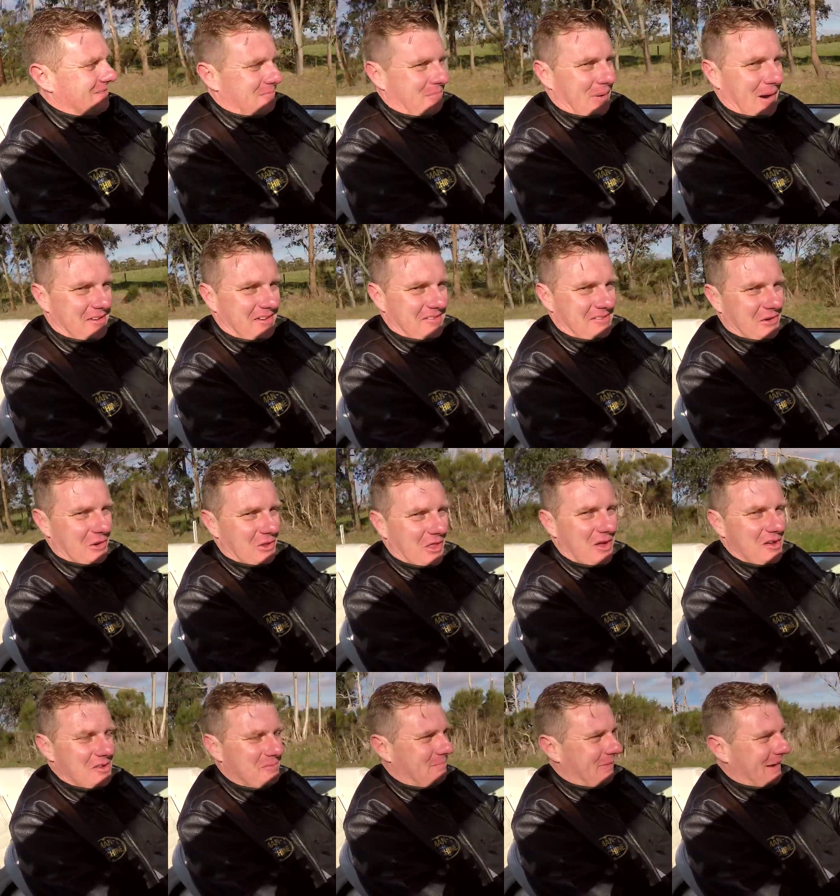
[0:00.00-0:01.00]
Presses all
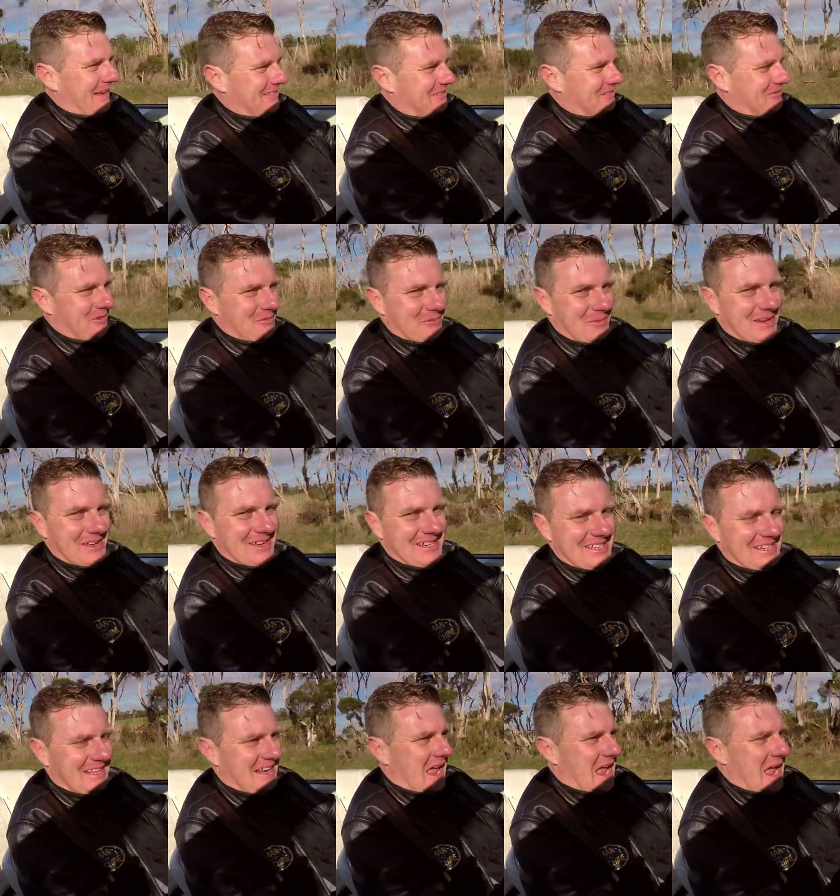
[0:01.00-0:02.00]
those buttons for
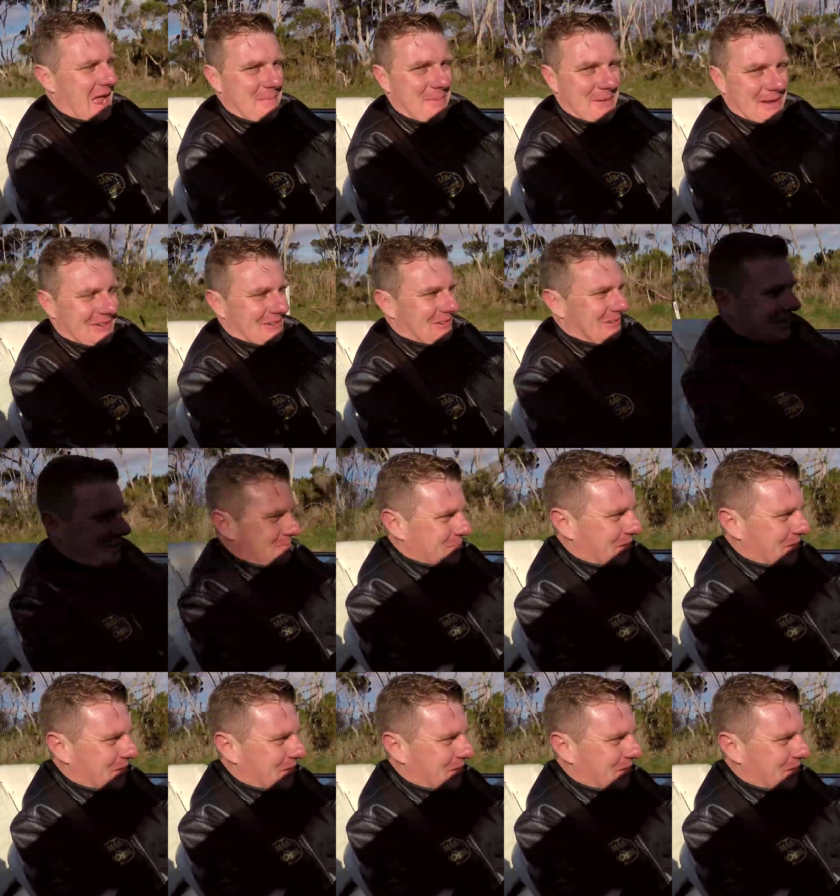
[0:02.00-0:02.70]
me, an epic looking